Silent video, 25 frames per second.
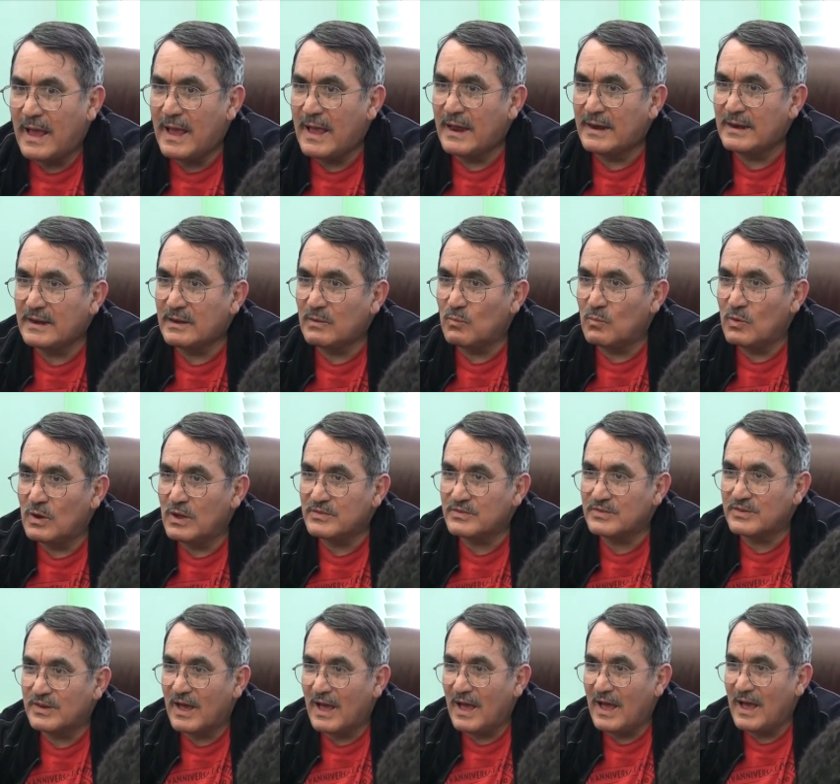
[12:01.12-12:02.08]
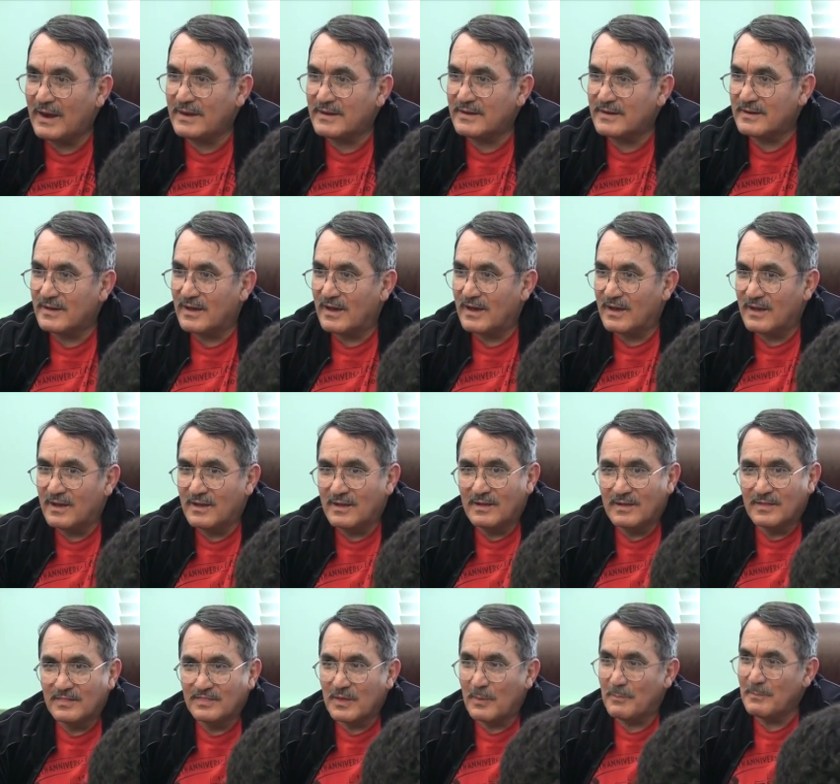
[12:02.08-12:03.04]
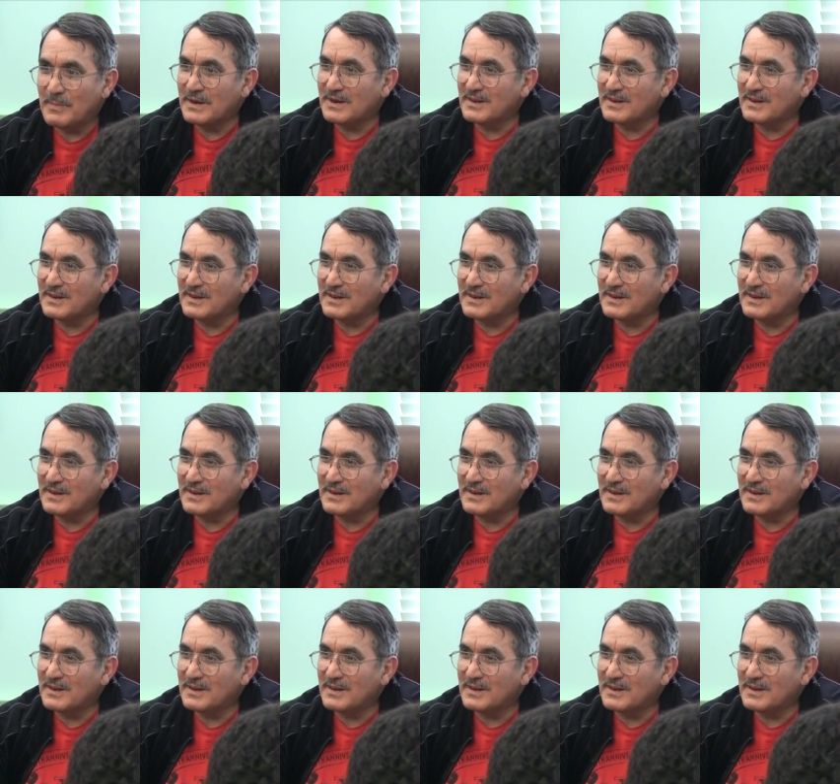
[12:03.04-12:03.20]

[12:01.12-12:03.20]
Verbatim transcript: And it was not uh, the